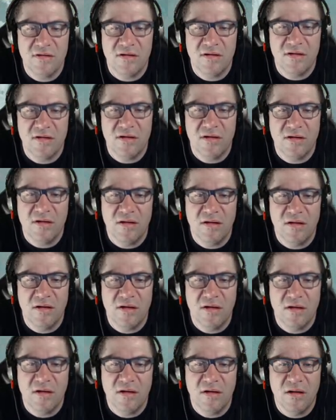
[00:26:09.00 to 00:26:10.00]

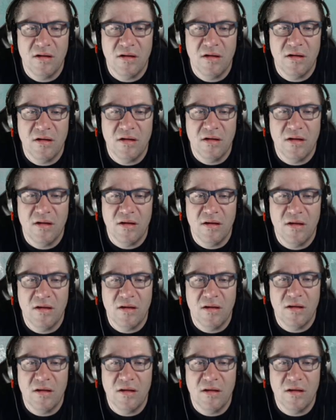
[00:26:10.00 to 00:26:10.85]
No one is speaking in this clip.